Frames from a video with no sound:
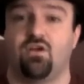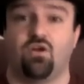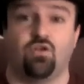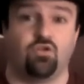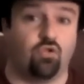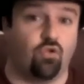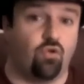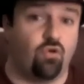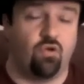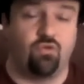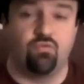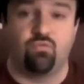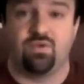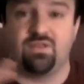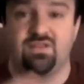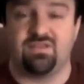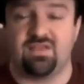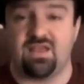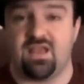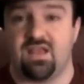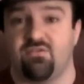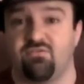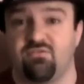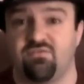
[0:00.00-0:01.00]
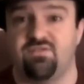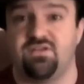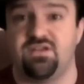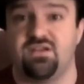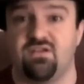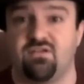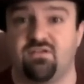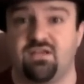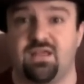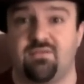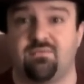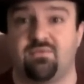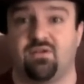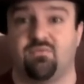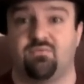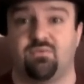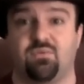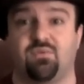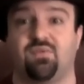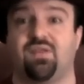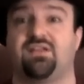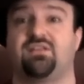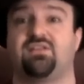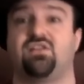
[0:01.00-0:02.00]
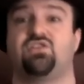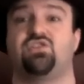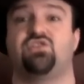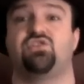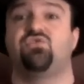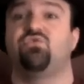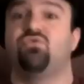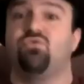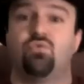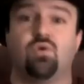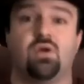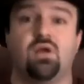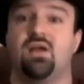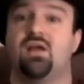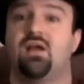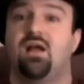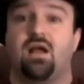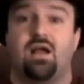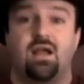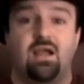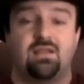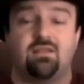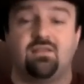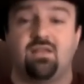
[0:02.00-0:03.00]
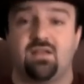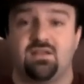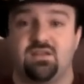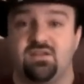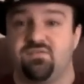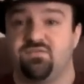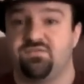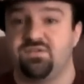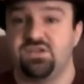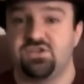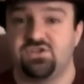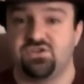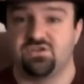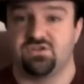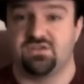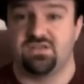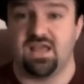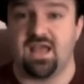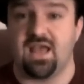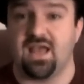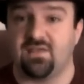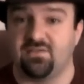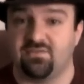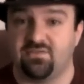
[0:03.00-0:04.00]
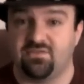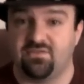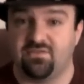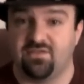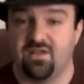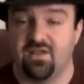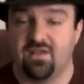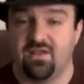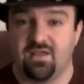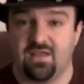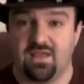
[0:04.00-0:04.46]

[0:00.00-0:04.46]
along with the angry video game nerd we were like the two highlighted featured guests